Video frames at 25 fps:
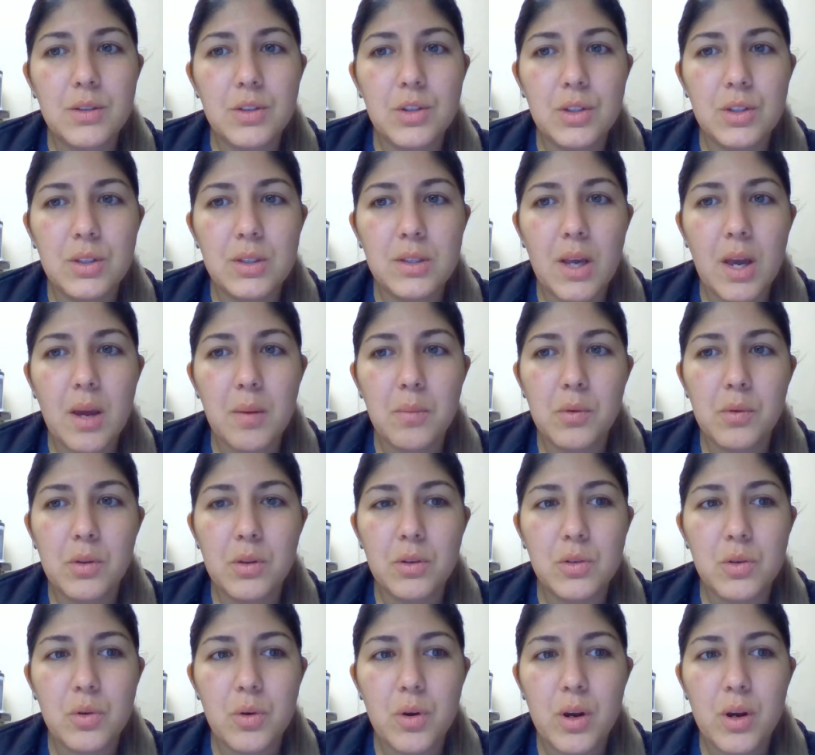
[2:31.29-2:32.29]
She's
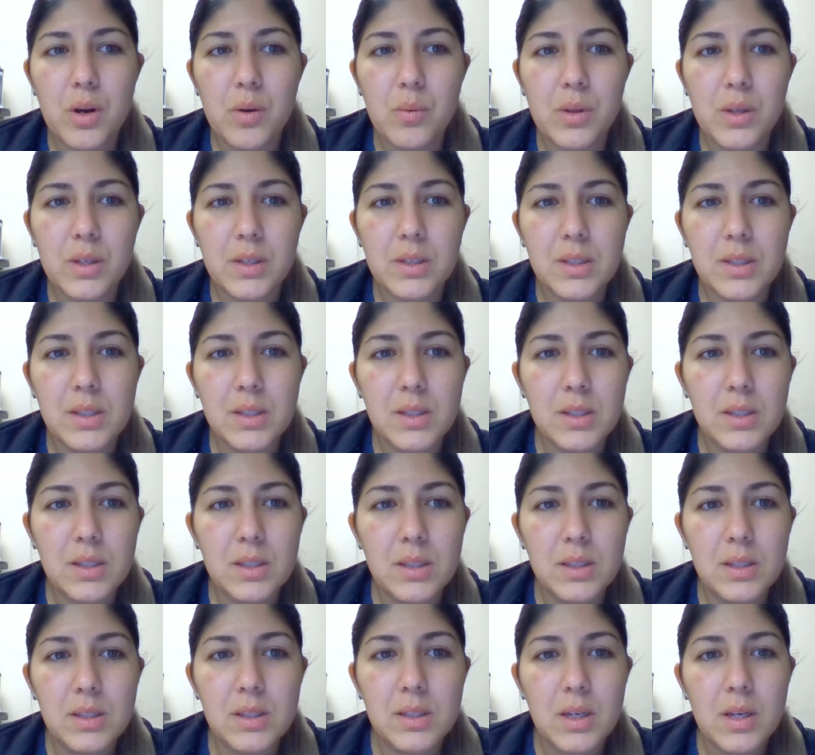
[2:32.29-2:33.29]
ambulatory with
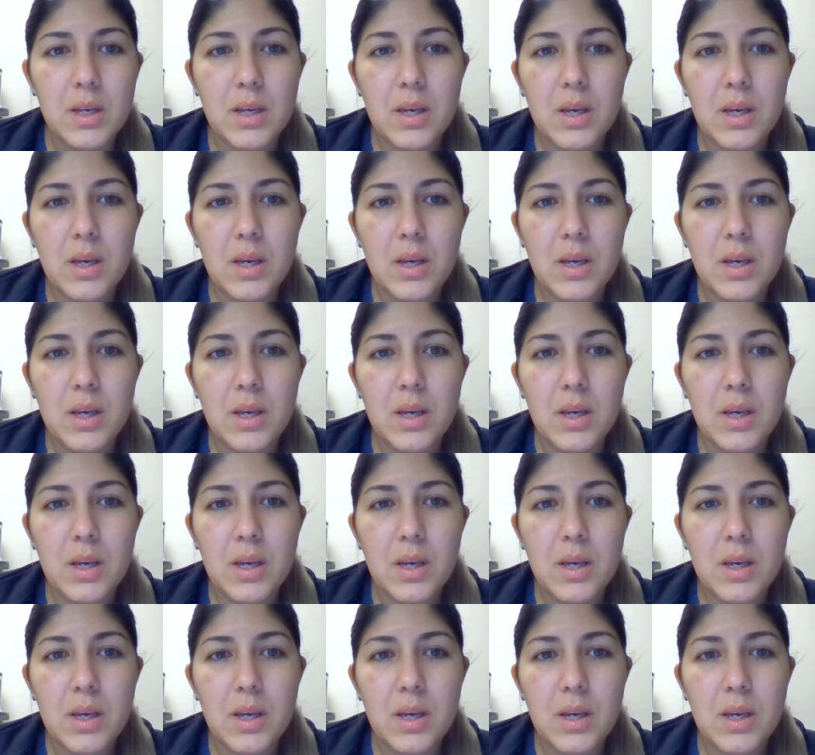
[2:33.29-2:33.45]
assistance,